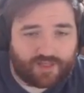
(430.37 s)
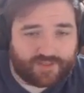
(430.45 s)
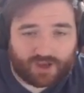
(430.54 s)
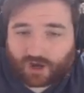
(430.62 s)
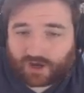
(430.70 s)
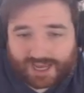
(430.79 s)

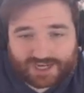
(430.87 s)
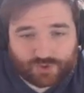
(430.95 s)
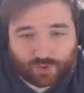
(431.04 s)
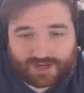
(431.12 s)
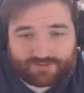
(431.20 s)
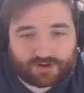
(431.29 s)
They are
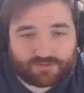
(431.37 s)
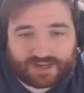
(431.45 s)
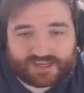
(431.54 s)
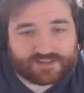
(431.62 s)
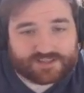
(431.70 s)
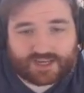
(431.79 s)
casual level
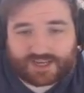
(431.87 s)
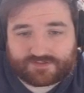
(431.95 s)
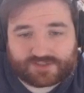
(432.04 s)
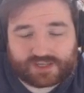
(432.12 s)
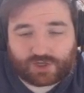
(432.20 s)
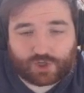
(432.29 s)
events. I
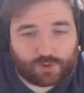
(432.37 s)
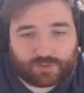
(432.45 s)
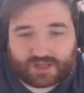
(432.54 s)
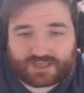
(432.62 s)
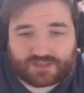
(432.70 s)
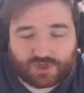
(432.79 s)
have seen new
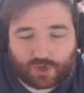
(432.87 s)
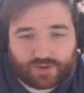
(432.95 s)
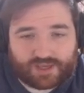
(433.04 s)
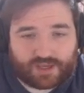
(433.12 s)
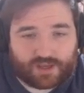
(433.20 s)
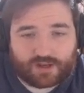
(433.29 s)
players
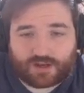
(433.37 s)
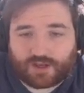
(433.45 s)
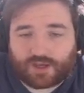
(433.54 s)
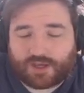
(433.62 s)
going in.